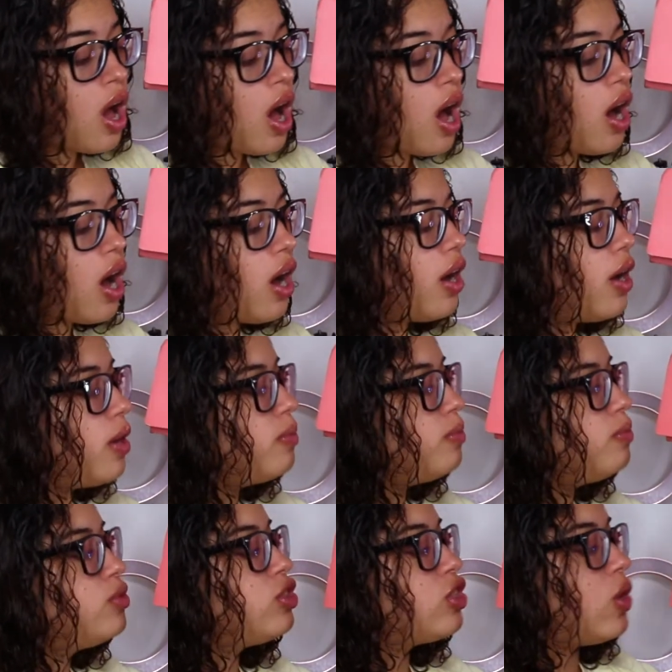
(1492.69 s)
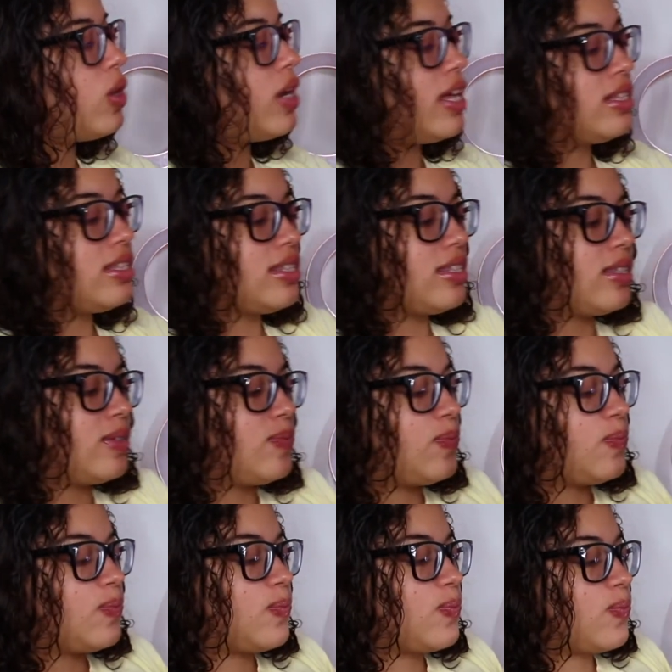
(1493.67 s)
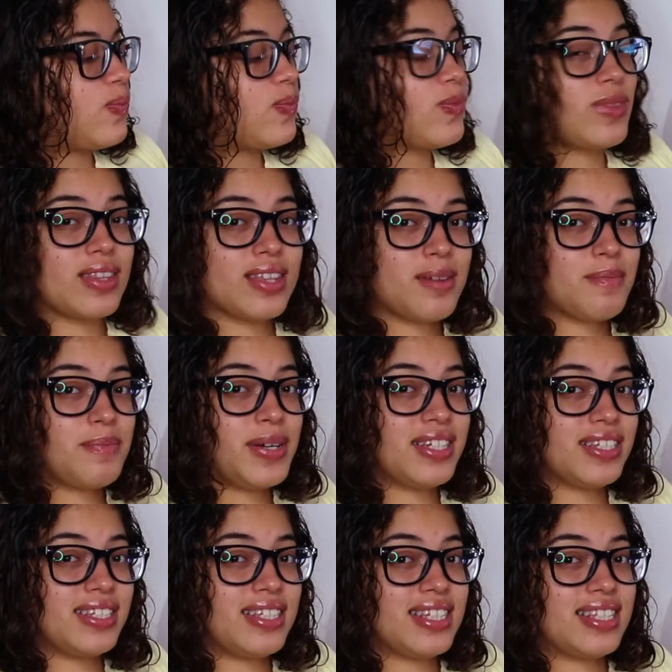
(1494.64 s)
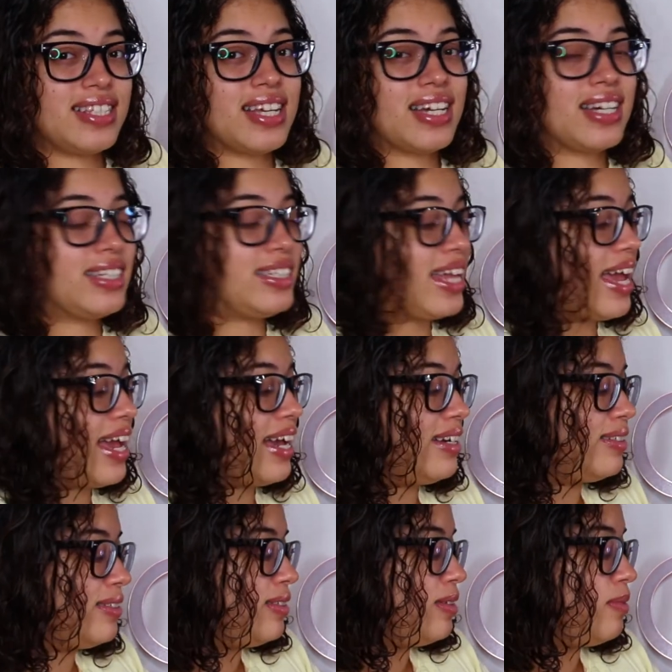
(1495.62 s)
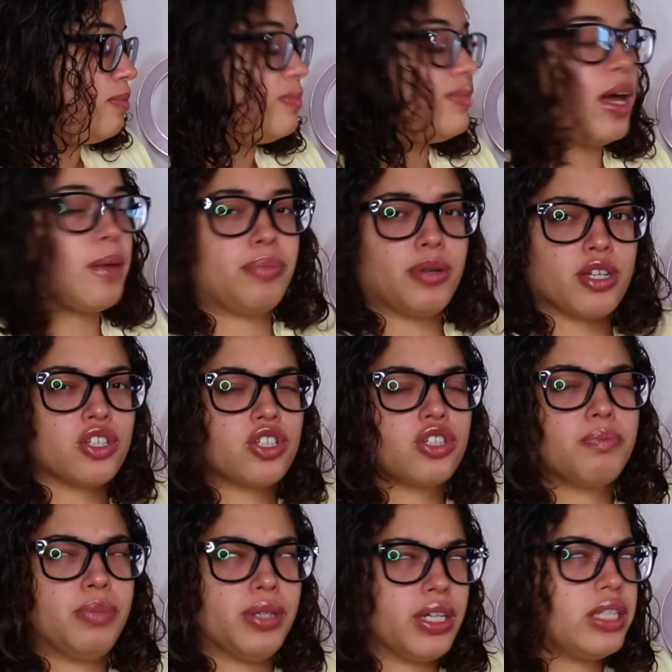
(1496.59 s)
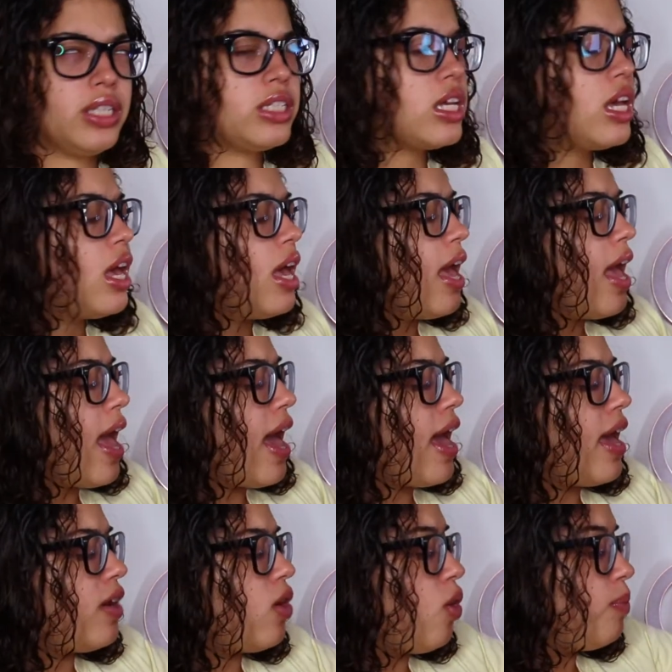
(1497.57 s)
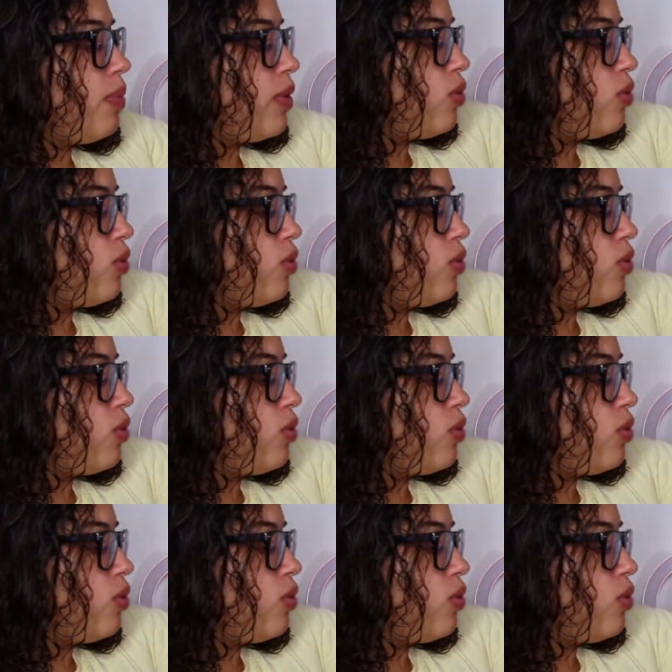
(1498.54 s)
So let's push this sucker down. Not push, put, and open.